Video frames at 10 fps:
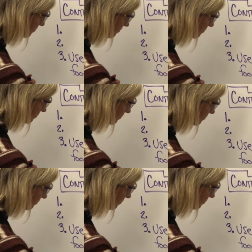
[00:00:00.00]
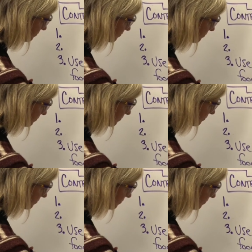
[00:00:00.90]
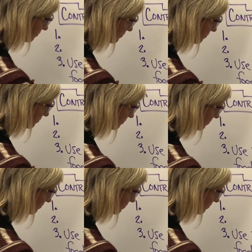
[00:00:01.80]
(silence)